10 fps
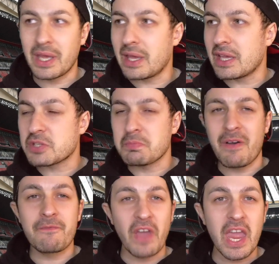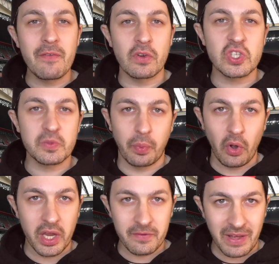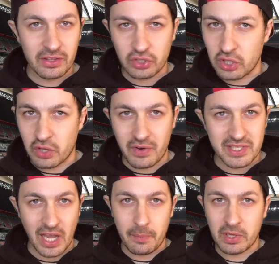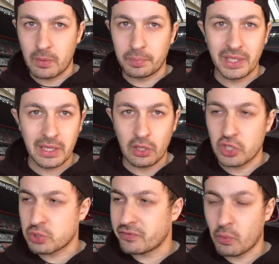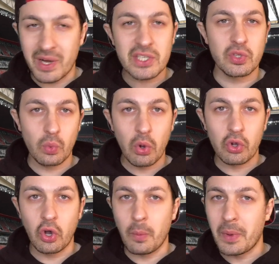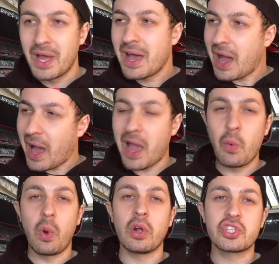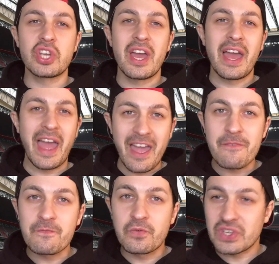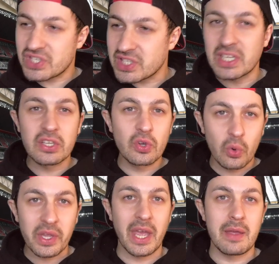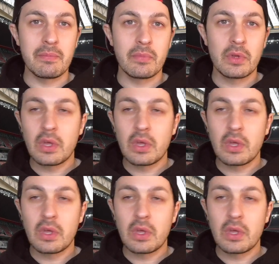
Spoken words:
It's my favourite sporting event that there is, I'll be completely honest with you. When it's the World Cup, I watch every single game.